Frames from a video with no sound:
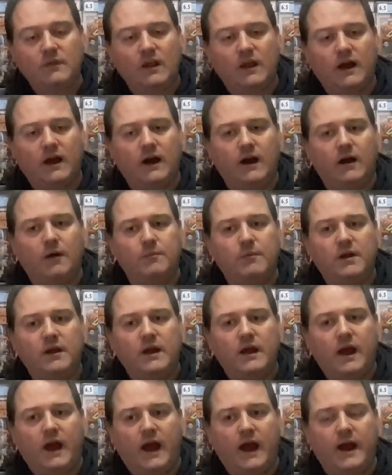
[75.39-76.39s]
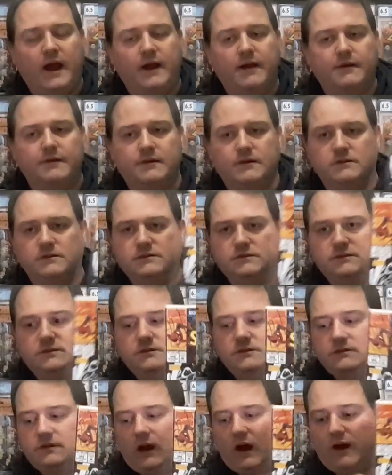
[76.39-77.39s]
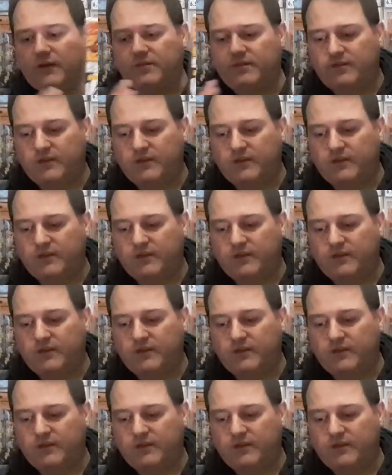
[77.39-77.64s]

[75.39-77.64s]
and I